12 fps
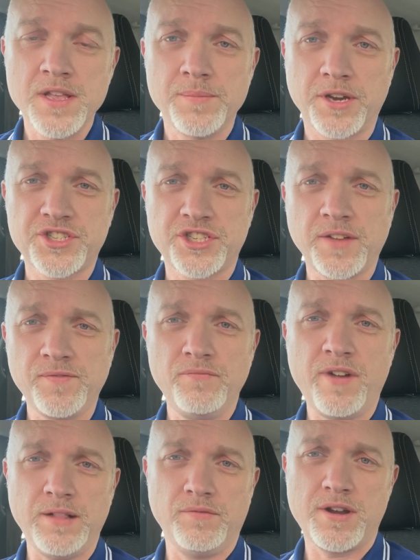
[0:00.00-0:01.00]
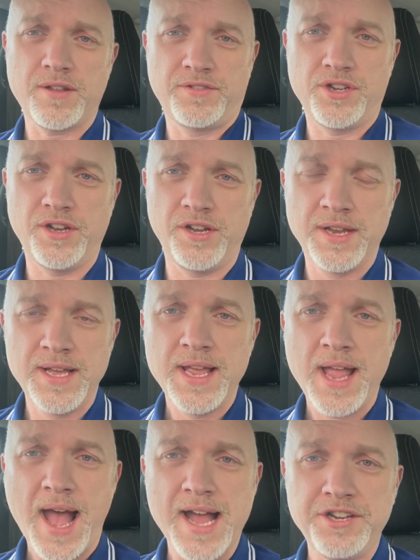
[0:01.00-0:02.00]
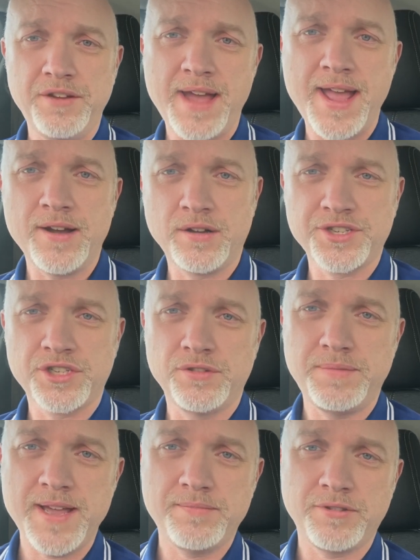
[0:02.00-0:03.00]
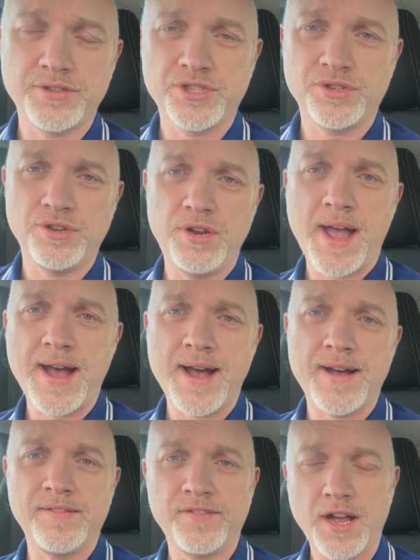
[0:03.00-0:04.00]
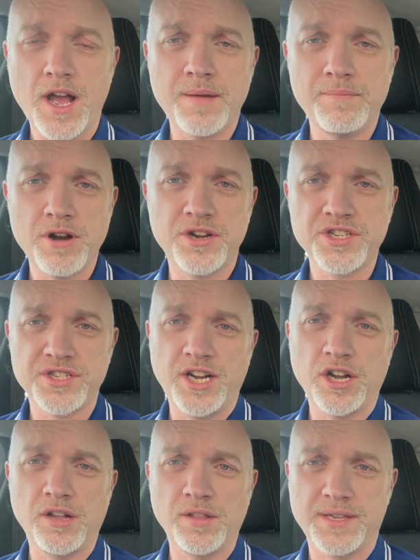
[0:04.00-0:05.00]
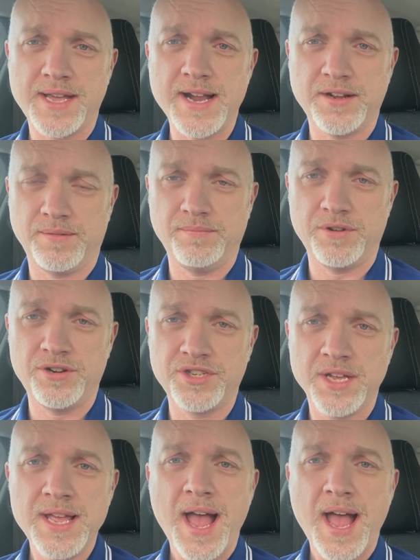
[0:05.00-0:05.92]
But it's something well worth doing, and you may also be able to have emergency contact numbers,